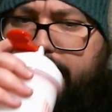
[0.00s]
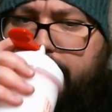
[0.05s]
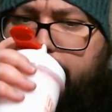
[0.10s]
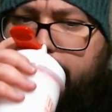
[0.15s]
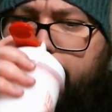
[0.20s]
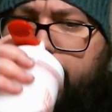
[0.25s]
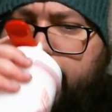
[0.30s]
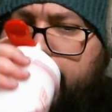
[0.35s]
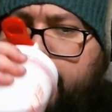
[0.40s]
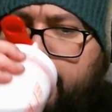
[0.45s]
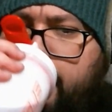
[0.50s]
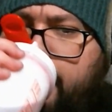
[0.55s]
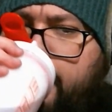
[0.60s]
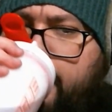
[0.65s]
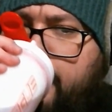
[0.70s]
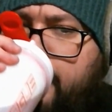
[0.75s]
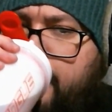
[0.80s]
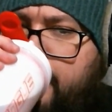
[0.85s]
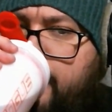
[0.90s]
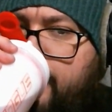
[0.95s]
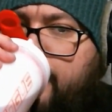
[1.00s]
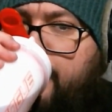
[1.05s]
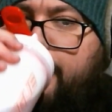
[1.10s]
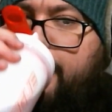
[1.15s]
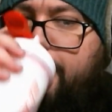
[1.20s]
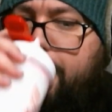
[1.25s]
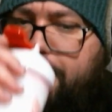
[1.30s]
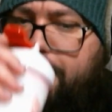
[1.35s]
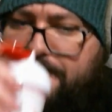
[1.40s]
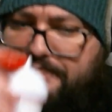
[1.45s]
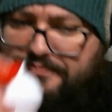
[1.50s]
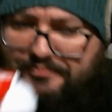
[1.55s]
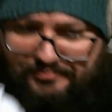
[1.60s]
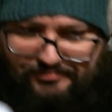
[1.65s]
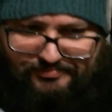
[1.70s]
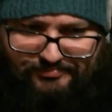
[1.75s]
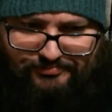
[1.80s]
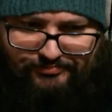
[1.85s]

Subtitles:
Nothing is said.